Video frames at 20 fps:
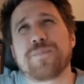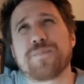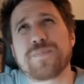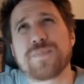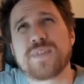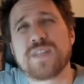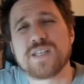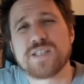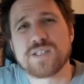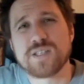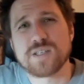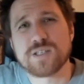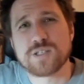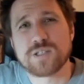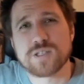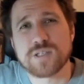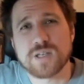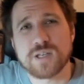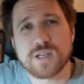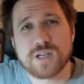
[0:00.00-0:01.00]
This
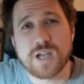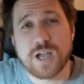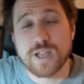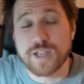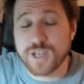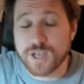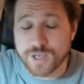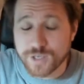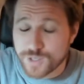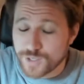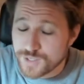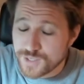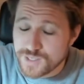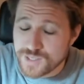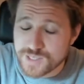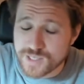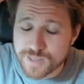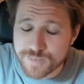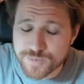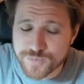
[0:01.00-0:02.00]
is I got
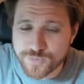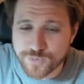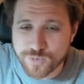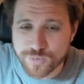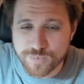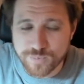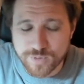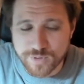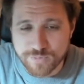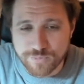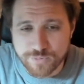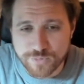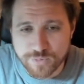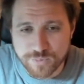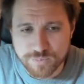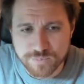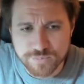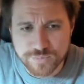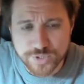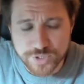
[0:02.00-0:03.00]
these tips
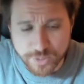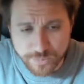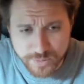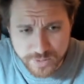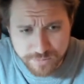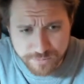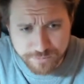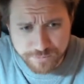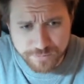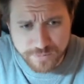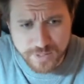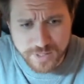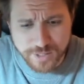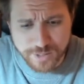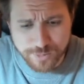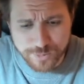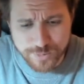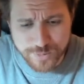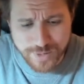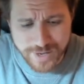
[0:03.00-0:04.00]
from Sharif,
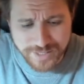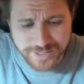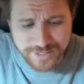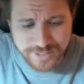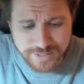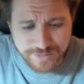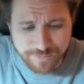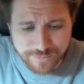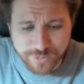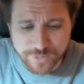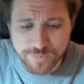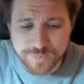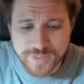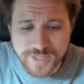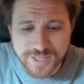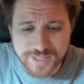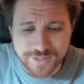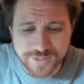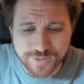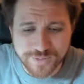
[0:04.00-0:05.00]
who actually filled
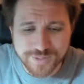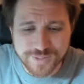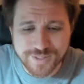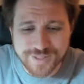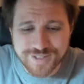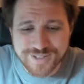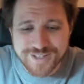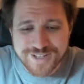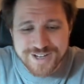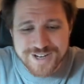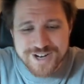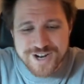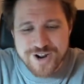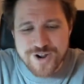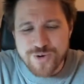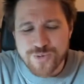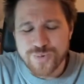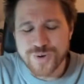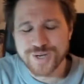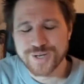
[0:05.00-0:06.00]
me in on
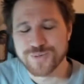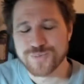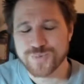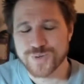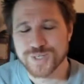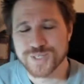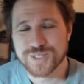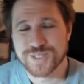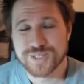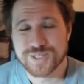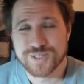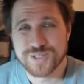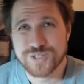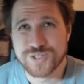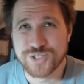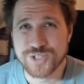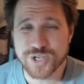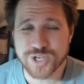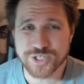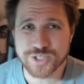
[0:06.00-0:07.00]
when it was
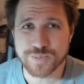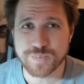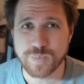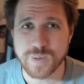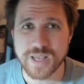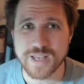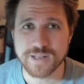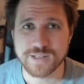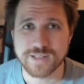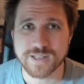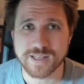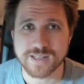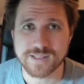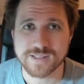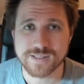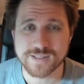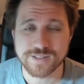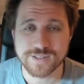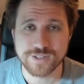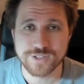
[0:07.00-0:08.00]
just played at
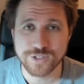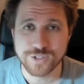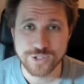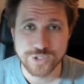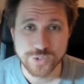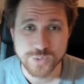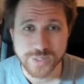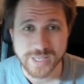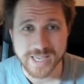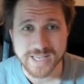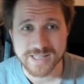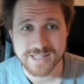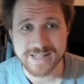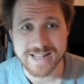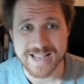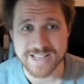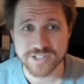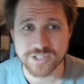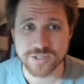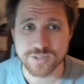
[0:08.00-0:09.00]
the UK
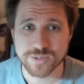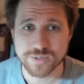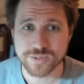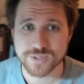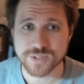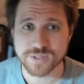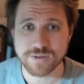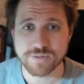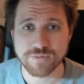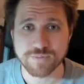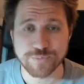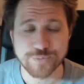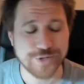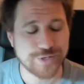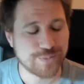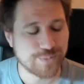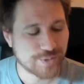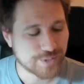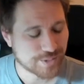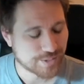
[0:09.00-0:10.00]
Nationals, and
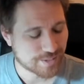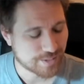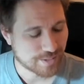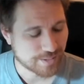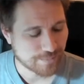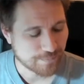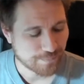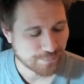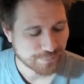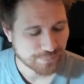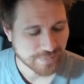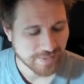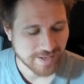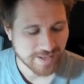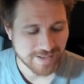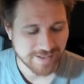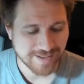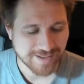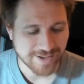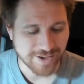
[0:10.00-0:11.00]
everybody was
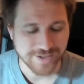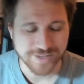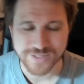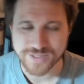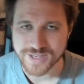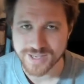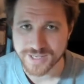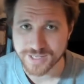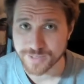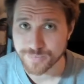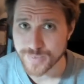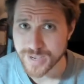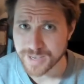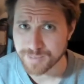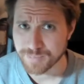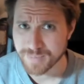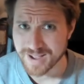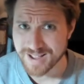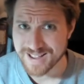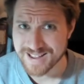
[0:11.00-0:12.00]
kind of taken aback
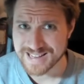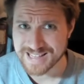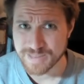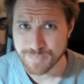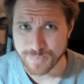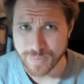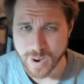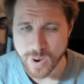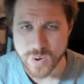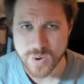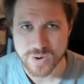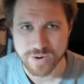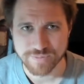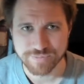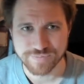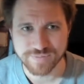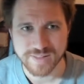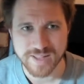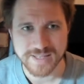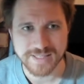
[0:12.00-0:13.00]
by the power
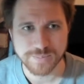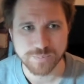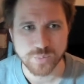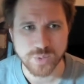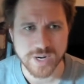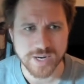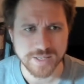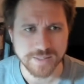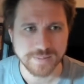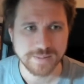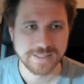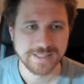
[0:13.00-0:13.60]
of Lightning Briar.